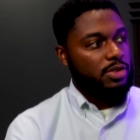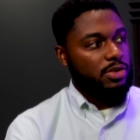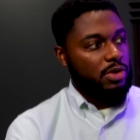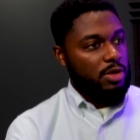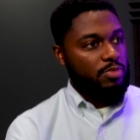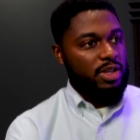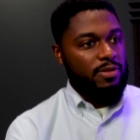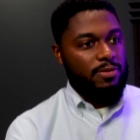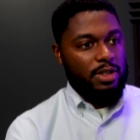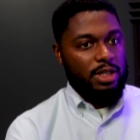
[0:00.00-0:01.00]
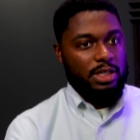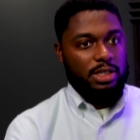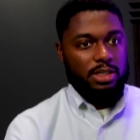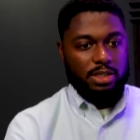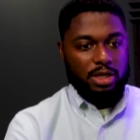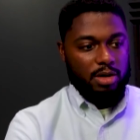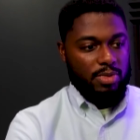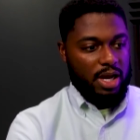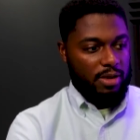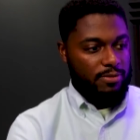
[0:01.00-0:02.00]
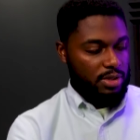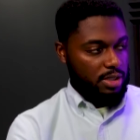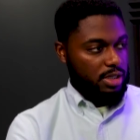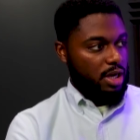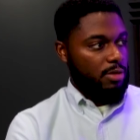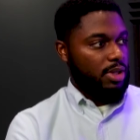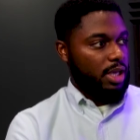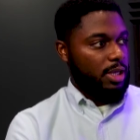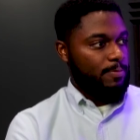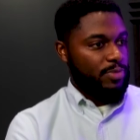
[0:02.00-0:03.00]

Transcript: are going to be for this turbine, for this airplane.